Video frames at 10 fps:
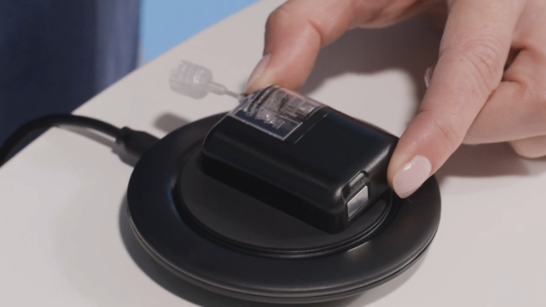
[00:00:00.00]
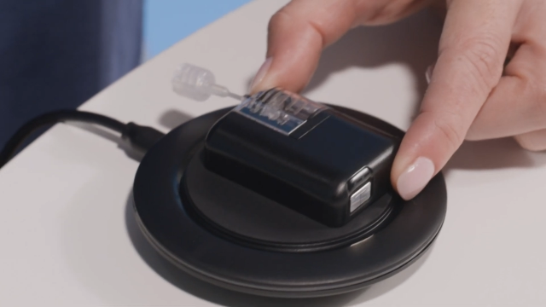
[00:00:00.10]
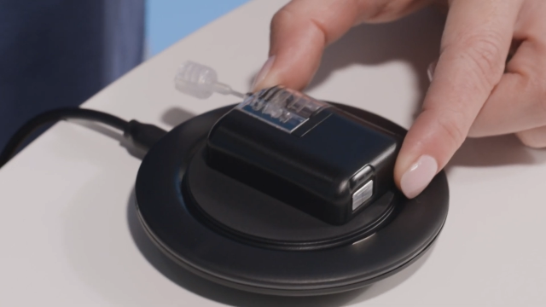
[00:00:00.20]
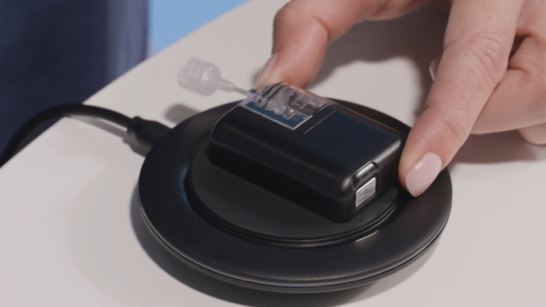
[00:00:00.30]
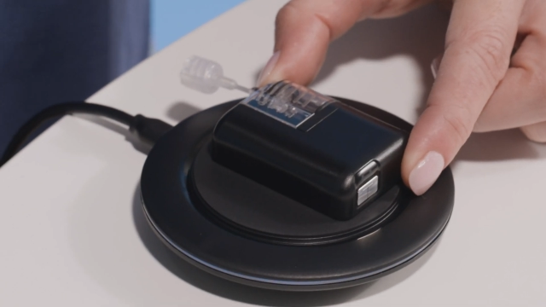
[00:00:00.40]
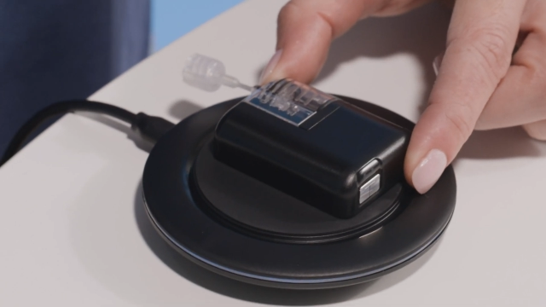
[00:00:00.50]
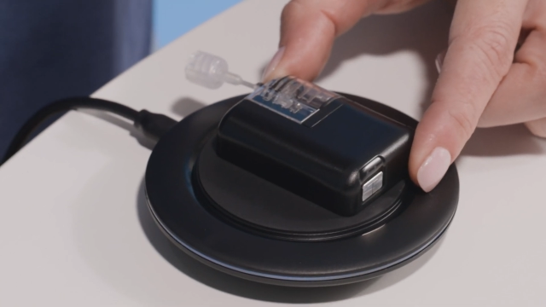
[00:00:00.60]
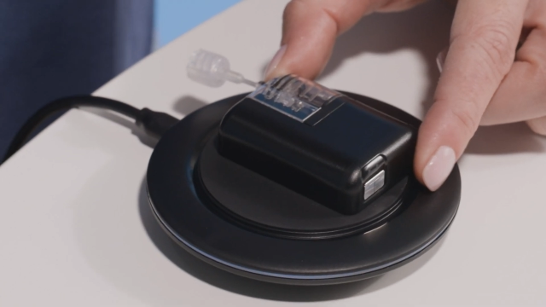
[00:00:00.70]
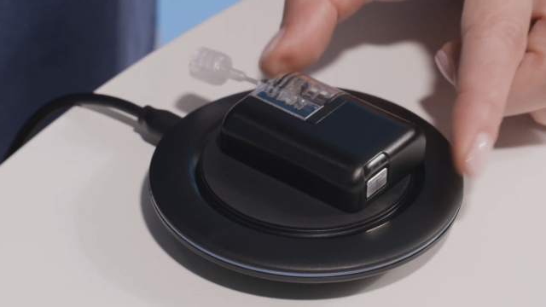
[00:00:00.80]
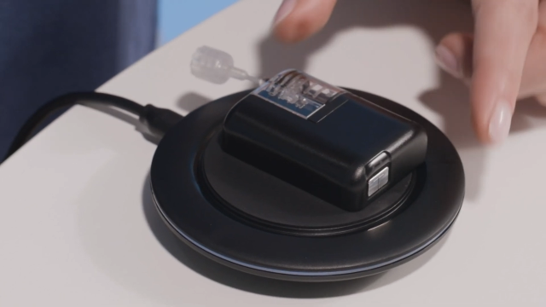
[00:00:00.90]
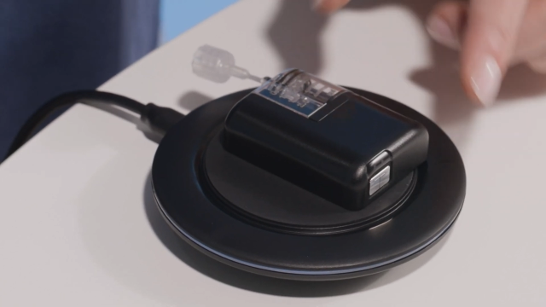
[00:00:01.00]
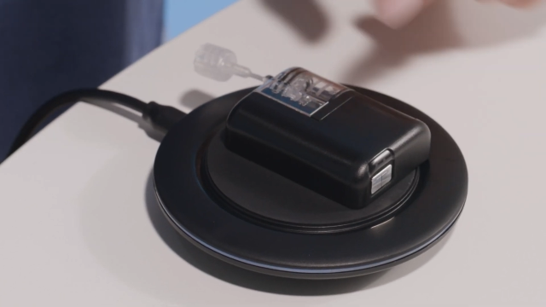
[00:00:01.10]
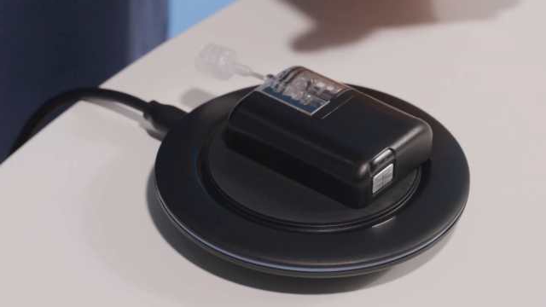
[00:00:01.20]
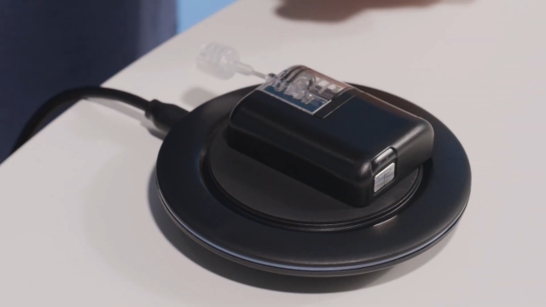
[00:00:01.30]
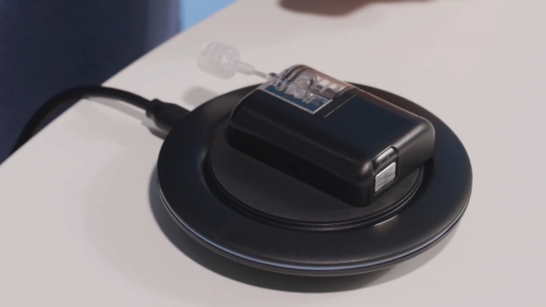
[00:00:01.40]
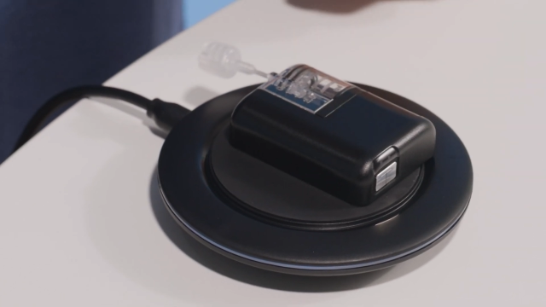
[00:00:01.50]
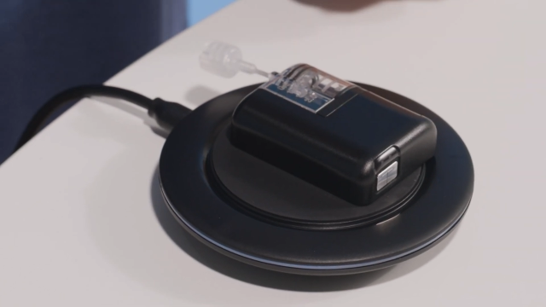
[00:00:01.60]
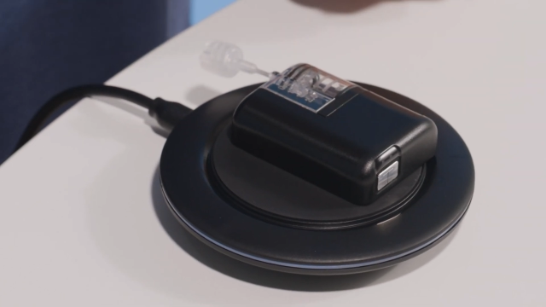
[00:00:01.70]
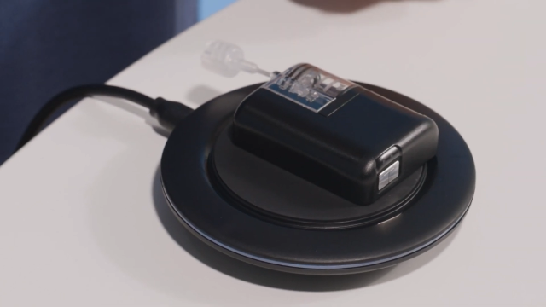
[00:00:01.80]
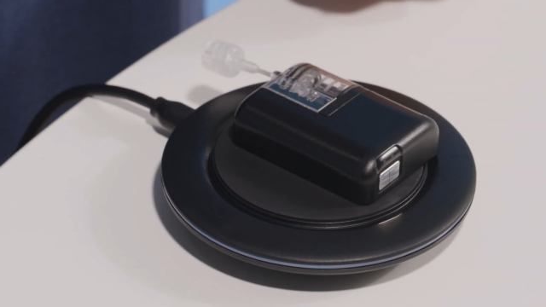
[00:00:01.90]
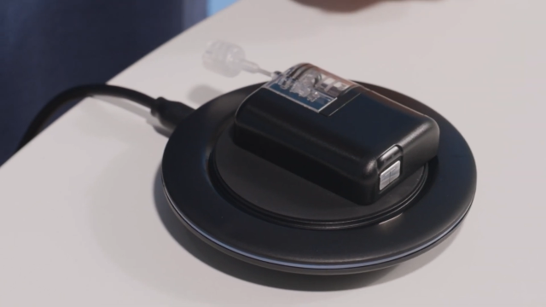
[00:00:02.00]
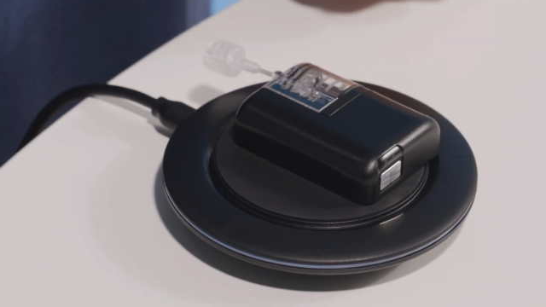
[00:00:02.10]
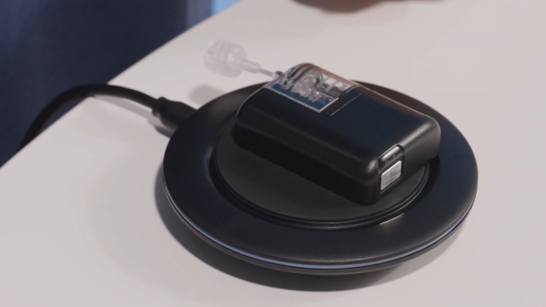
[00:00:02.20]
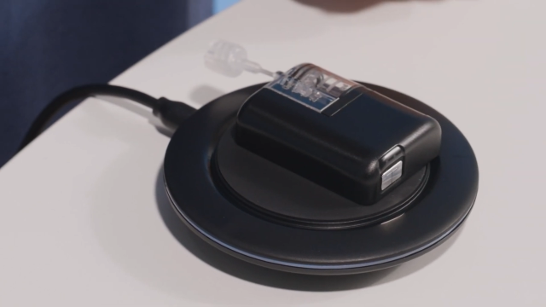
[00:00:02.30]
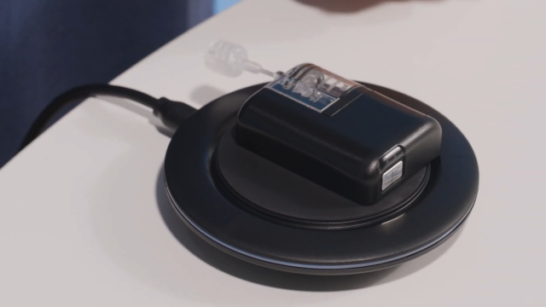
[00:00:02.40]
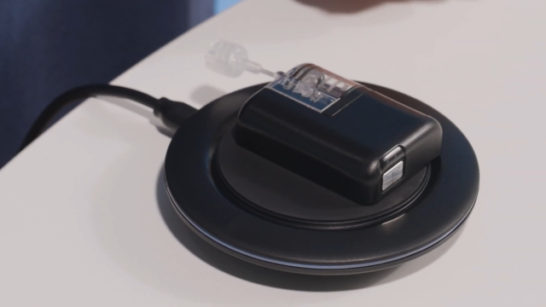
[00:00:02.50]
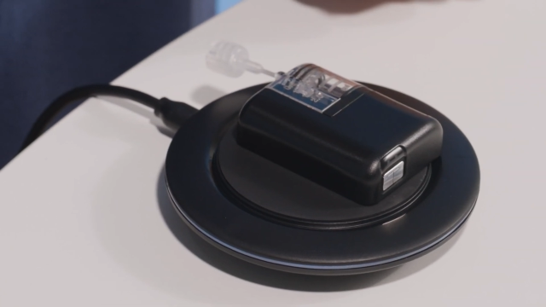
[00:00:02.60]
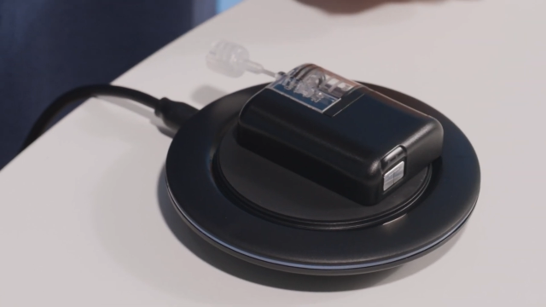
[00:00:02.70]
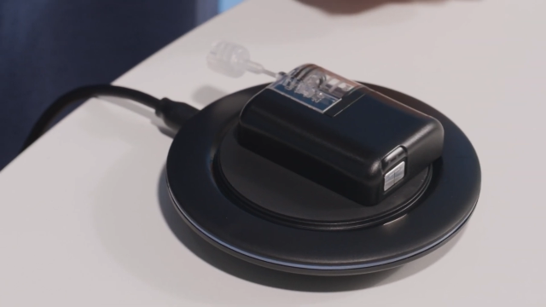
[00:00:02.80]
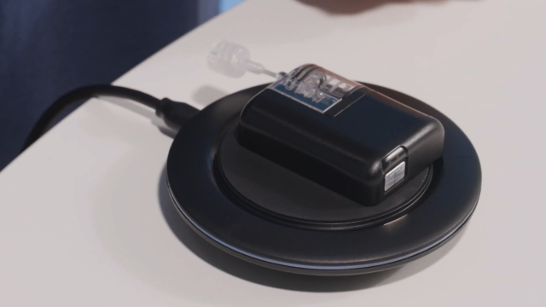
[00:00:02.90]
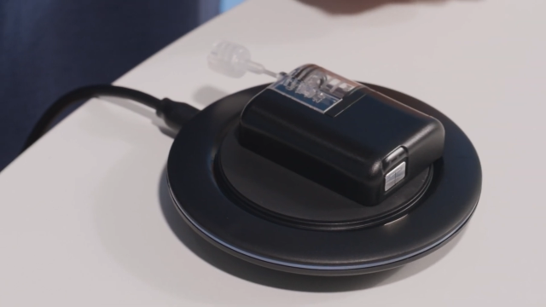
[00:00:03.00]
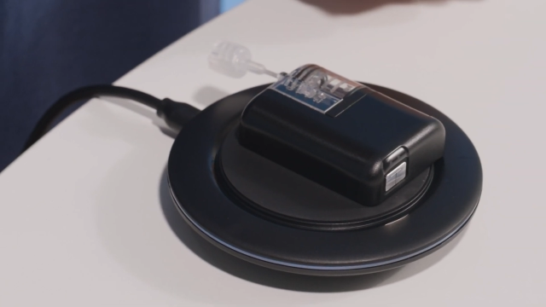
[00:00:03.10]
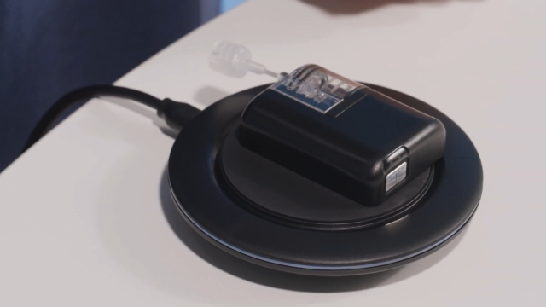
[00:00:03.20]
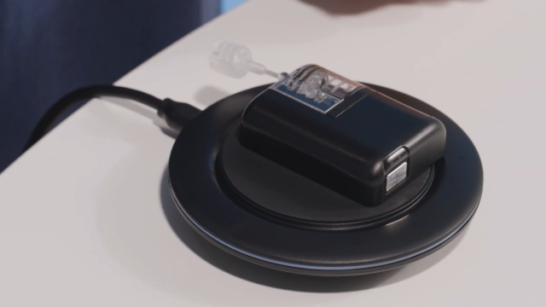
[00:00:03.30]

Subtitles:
(no speaker visible)